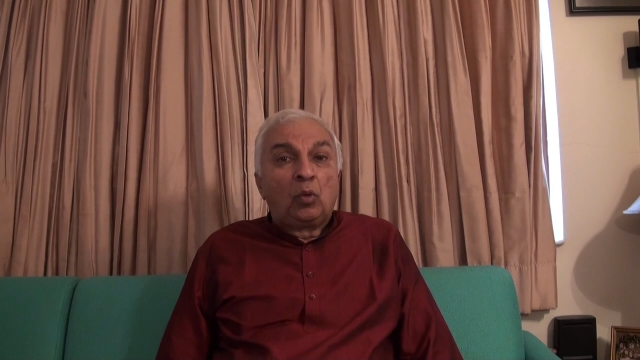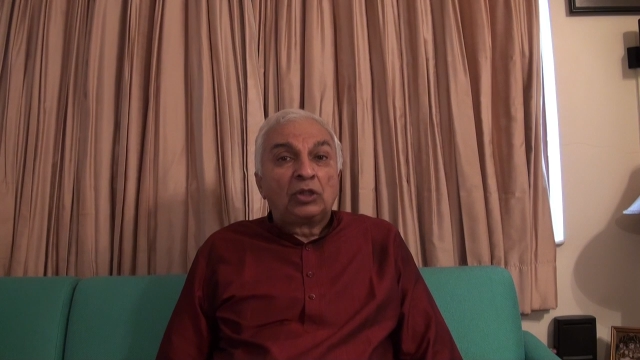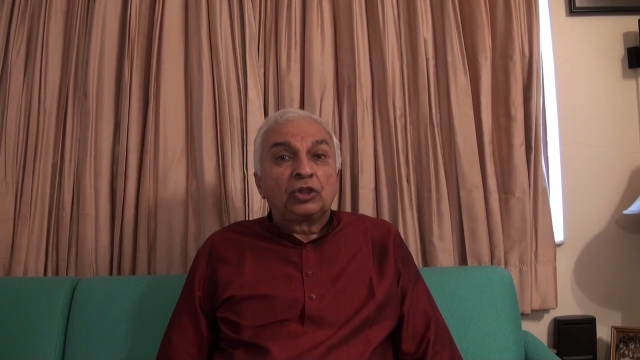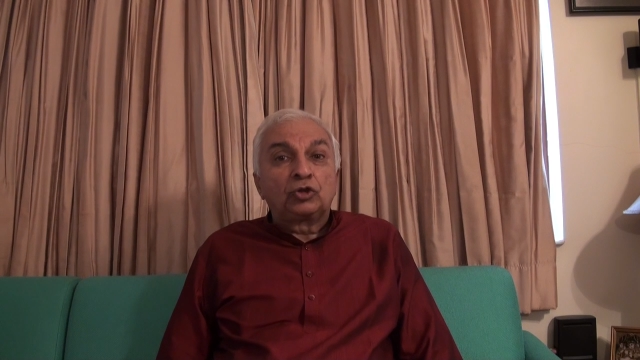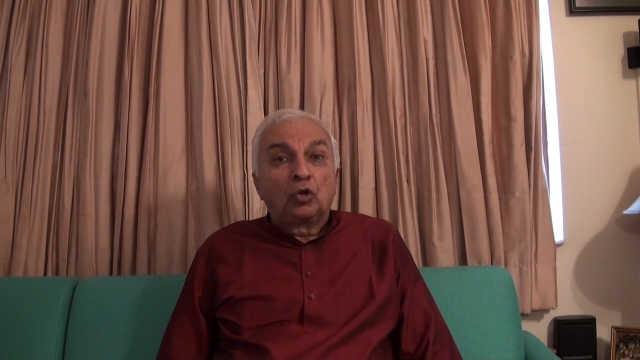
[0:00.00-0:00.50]

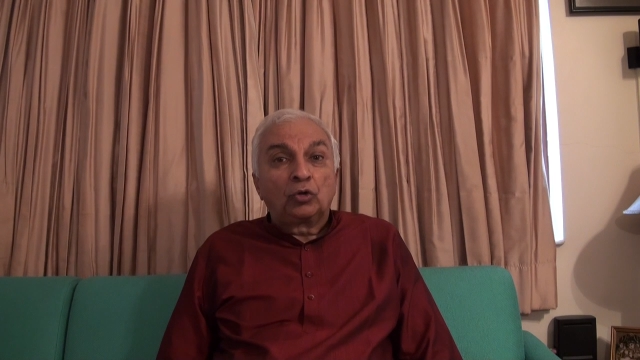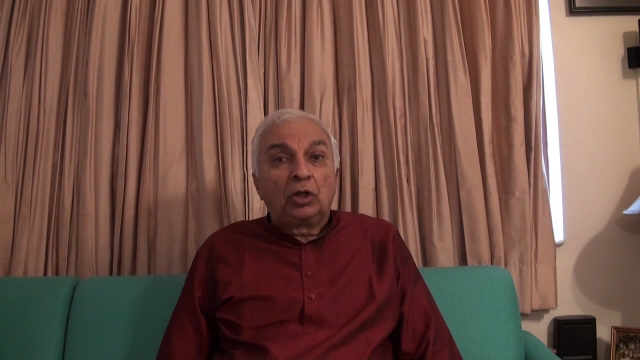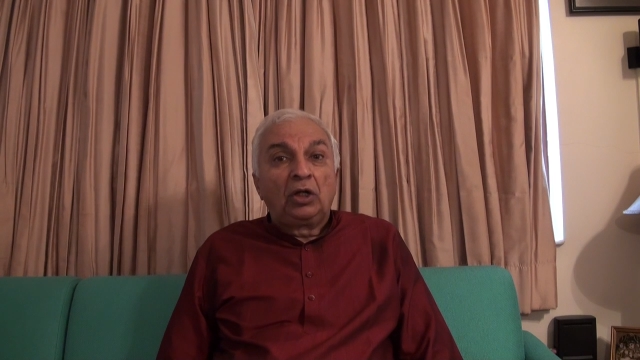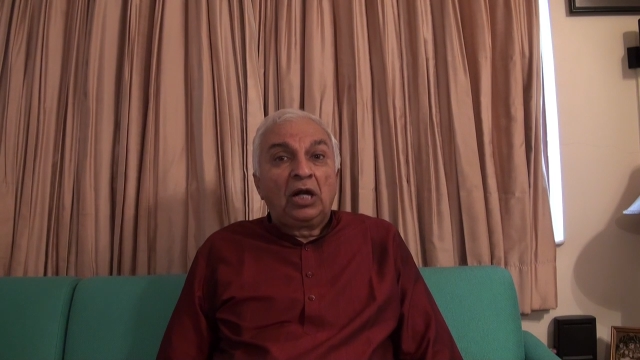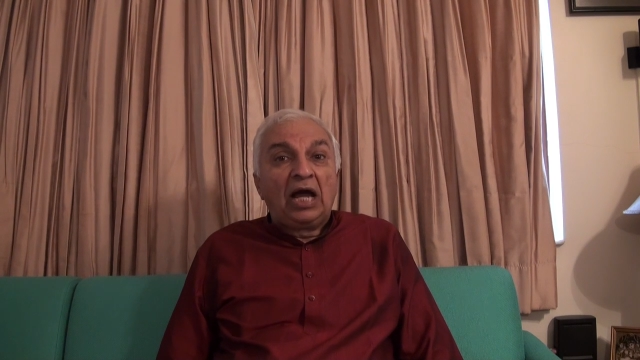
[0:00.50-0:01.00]
was a
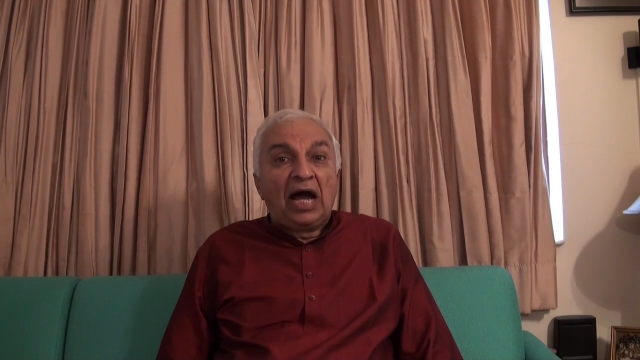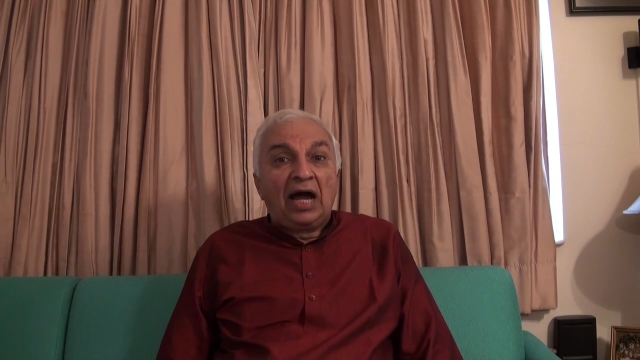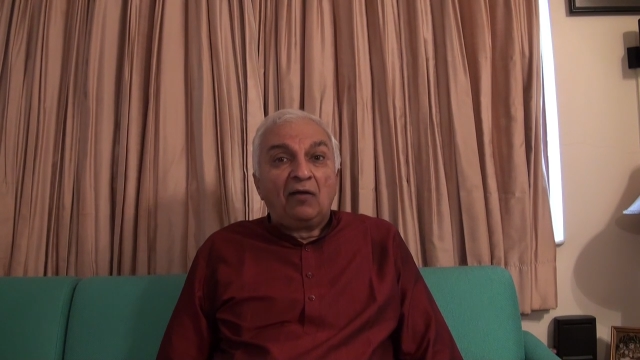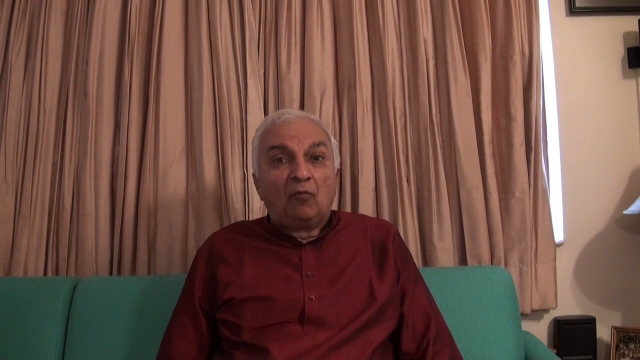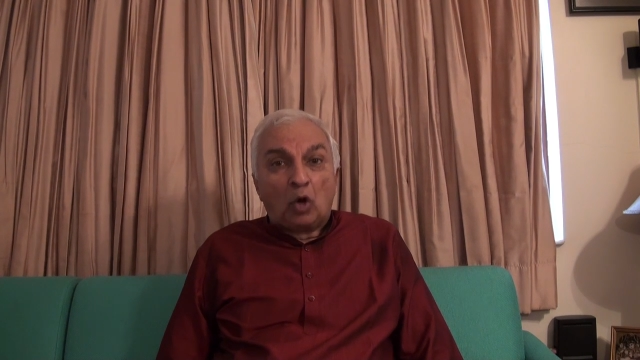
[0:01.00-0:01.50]
total
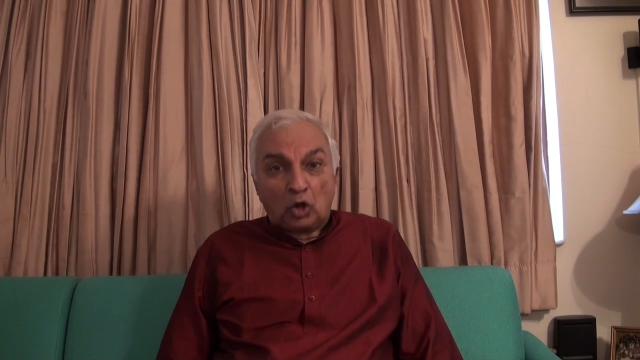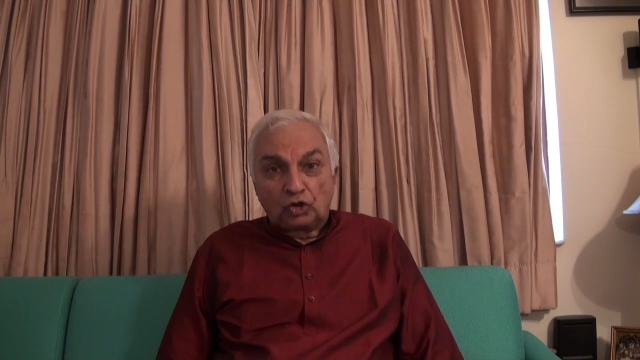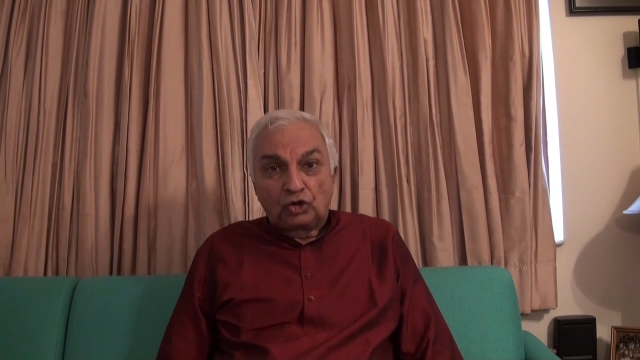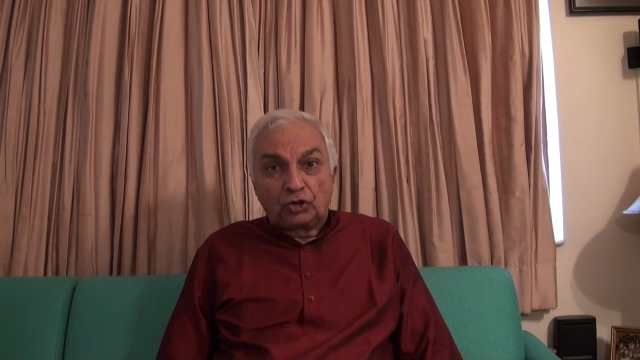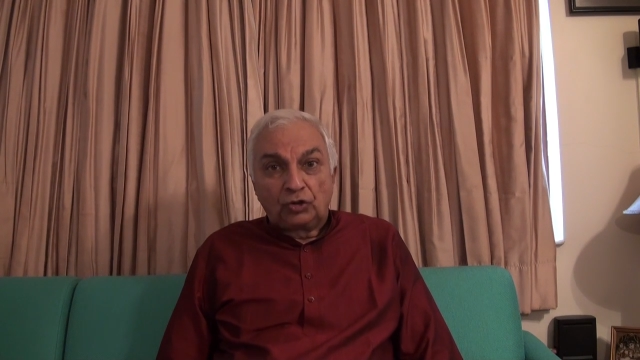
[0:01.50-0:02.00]

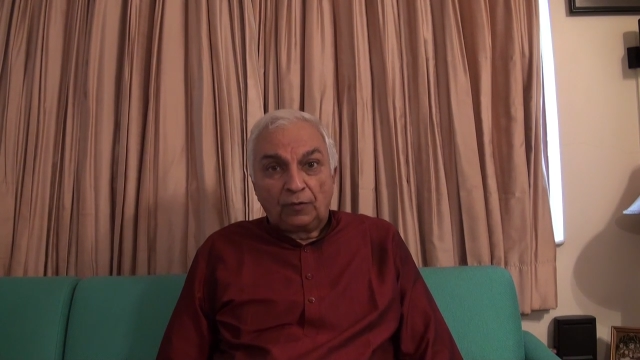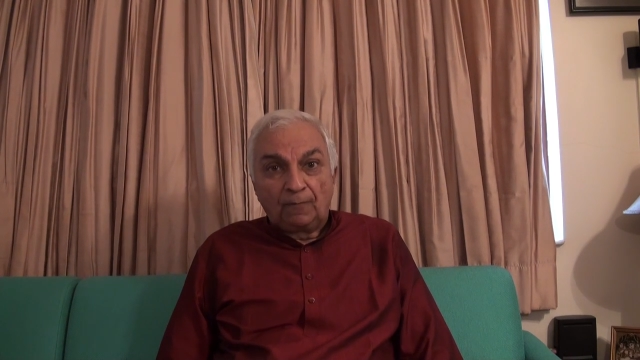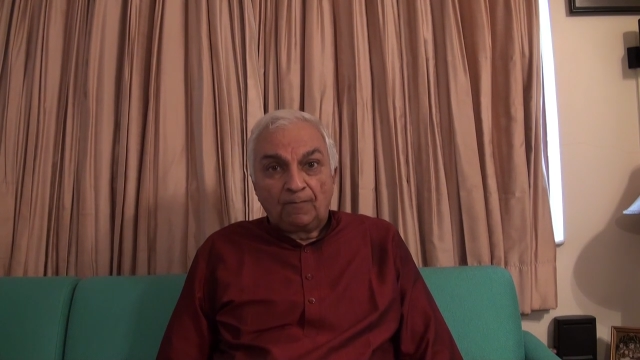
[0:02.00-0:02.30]
eyewash.